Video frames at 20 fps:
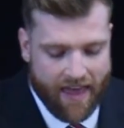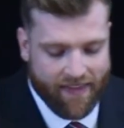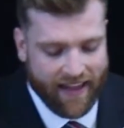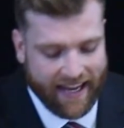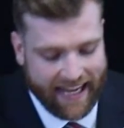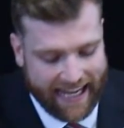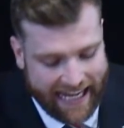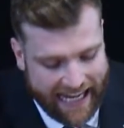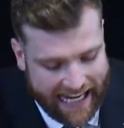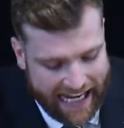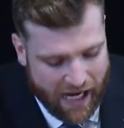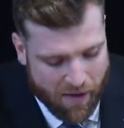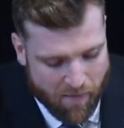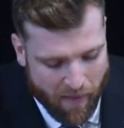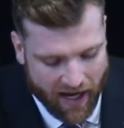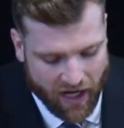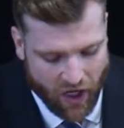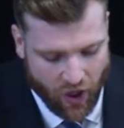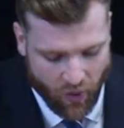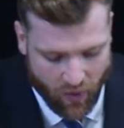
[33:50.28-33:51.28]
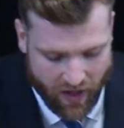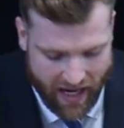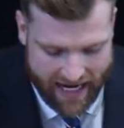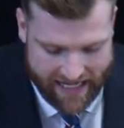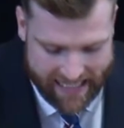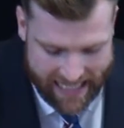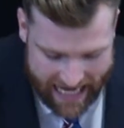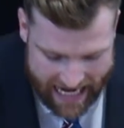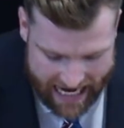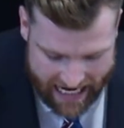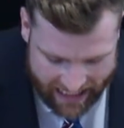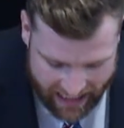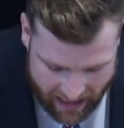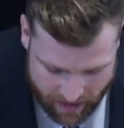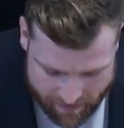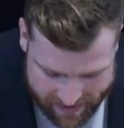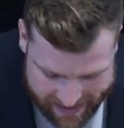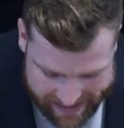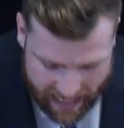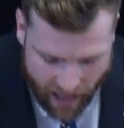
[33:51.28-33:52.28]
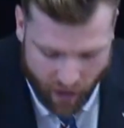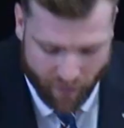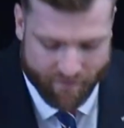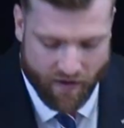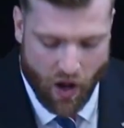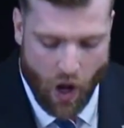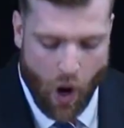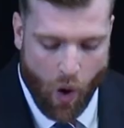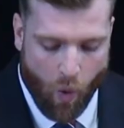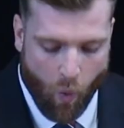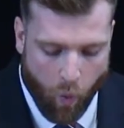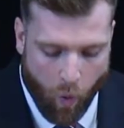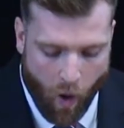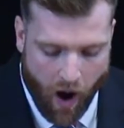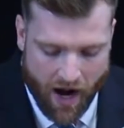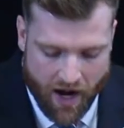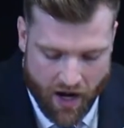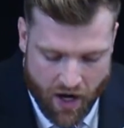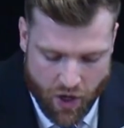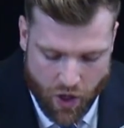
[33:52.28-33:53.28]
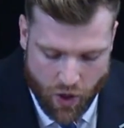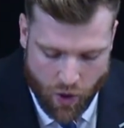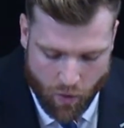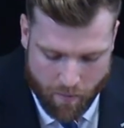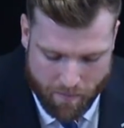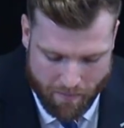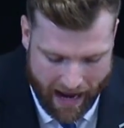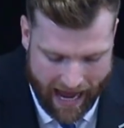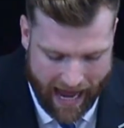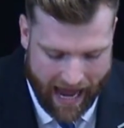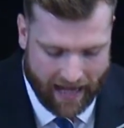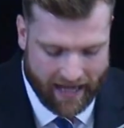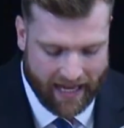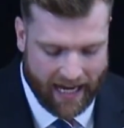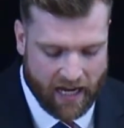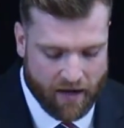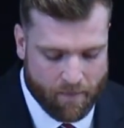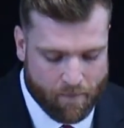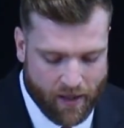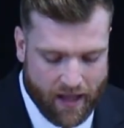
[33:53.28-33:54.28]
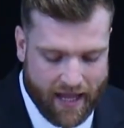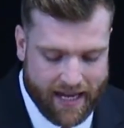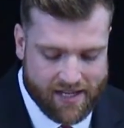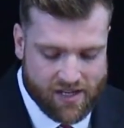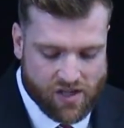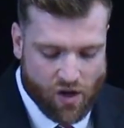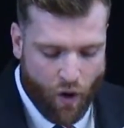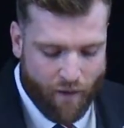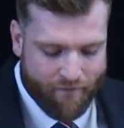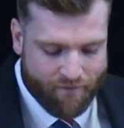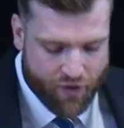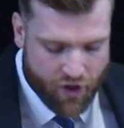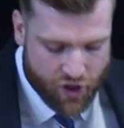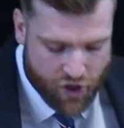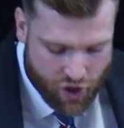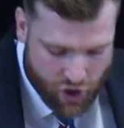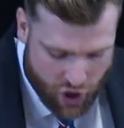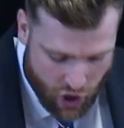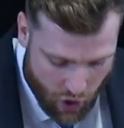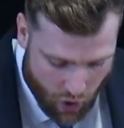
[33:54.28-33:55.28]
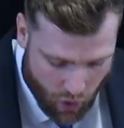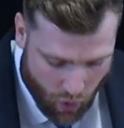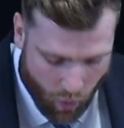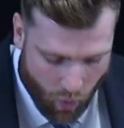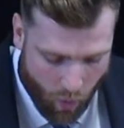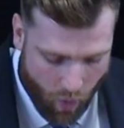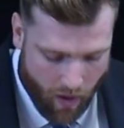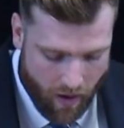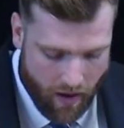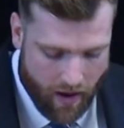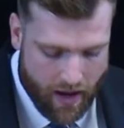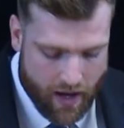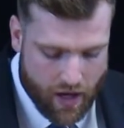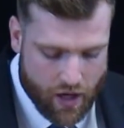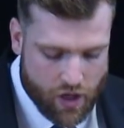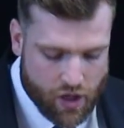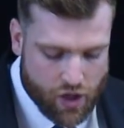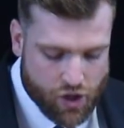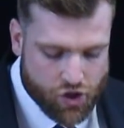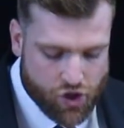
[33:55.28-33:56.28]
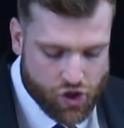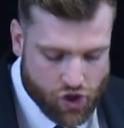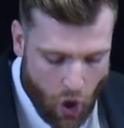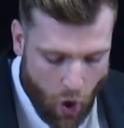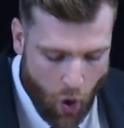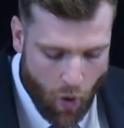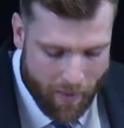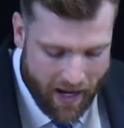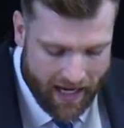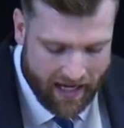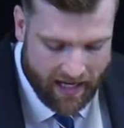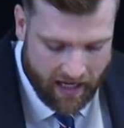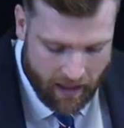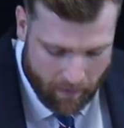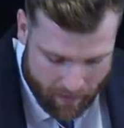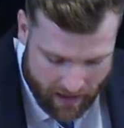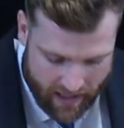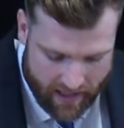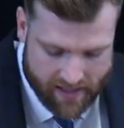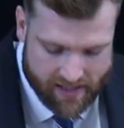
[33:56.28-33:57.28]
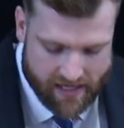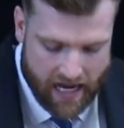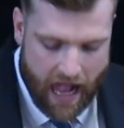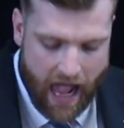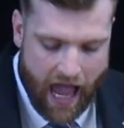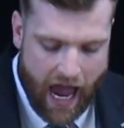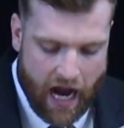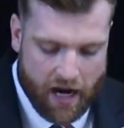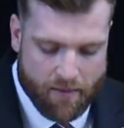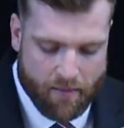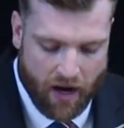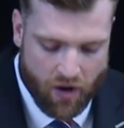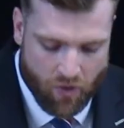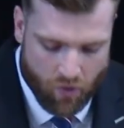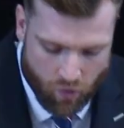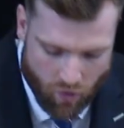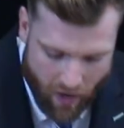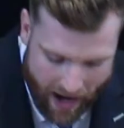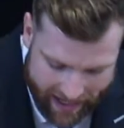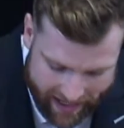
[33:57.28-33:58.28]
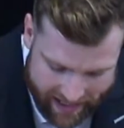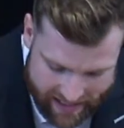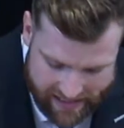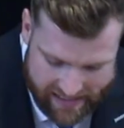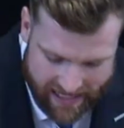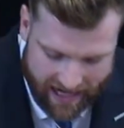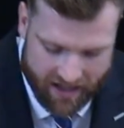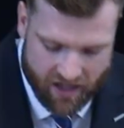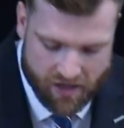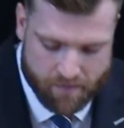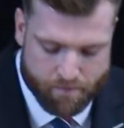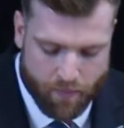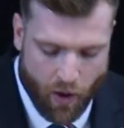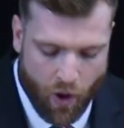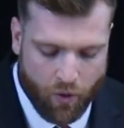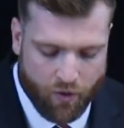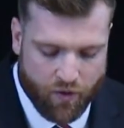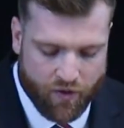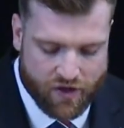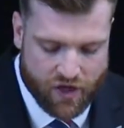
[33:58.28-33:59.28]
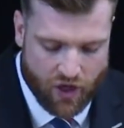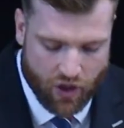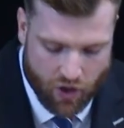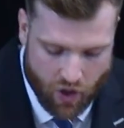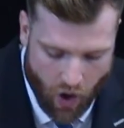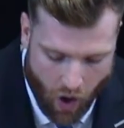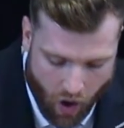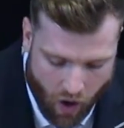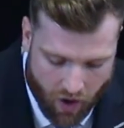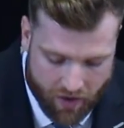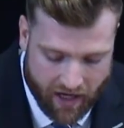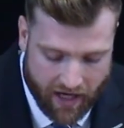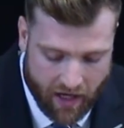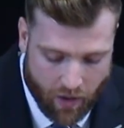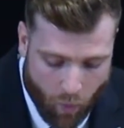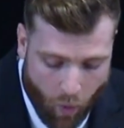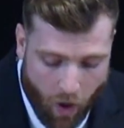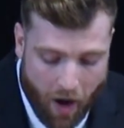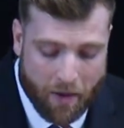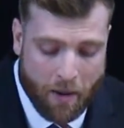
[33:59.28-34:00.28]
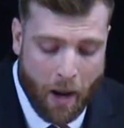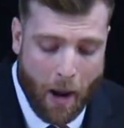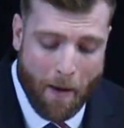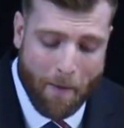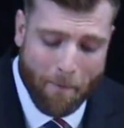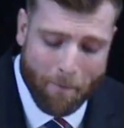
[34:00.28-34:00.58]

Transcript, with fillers: that he might create in himself one new man in place of the two, so making peace, and might reconcile us both to God in one,